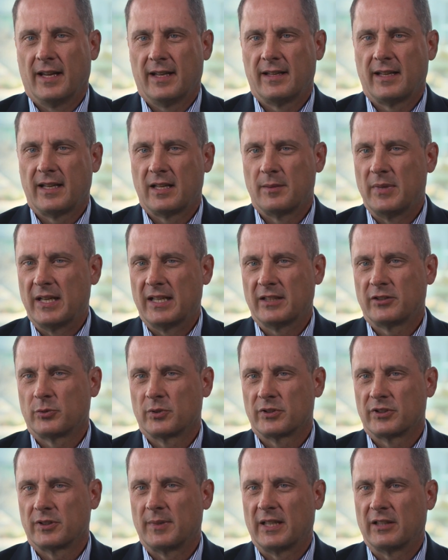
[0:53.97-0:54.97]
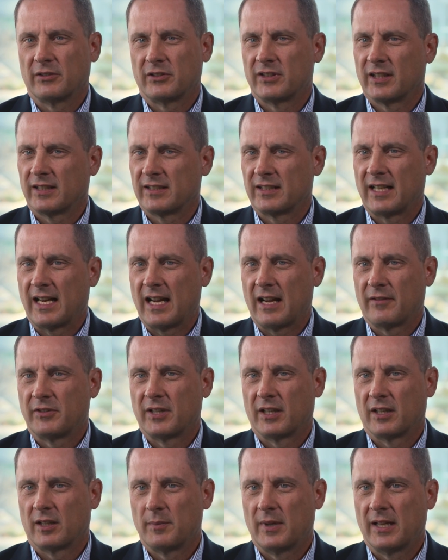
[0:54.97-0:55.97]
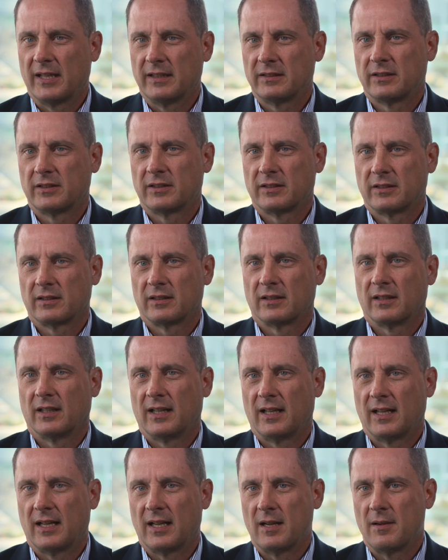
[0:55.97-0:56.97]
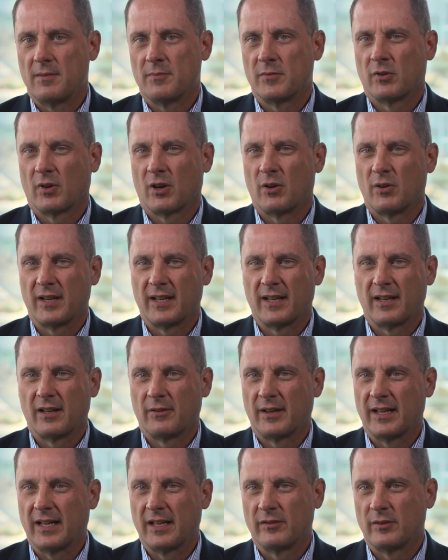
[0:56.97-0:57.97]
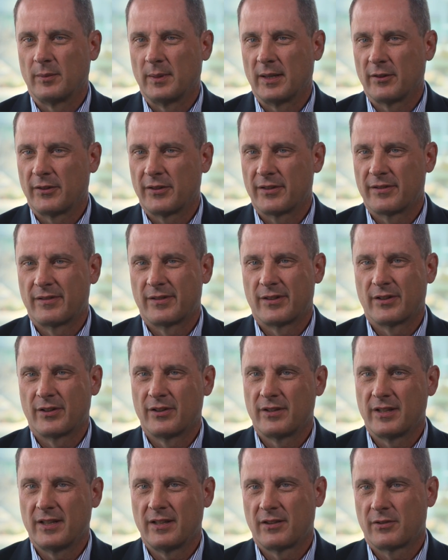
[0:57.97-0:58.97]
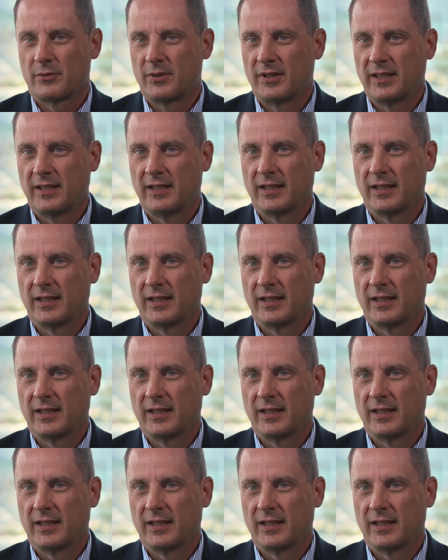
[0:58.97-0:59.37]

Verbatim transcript: That database was about six and a half terabytes, um, growing at a rate of about 33